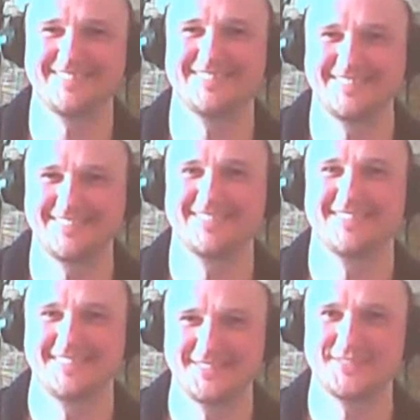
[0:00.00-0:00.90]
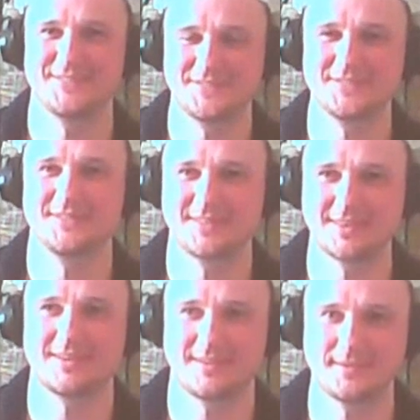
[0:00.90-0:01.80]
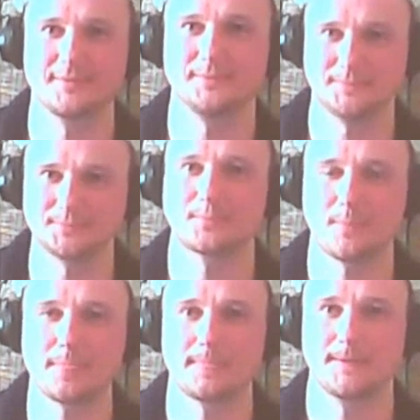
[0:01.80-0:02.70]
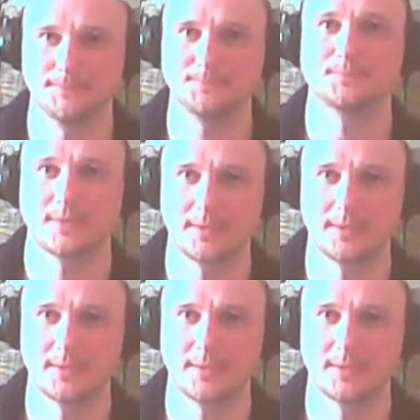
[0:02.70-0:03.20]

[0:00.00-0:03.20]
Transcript: contributes to this does it in their own personal time,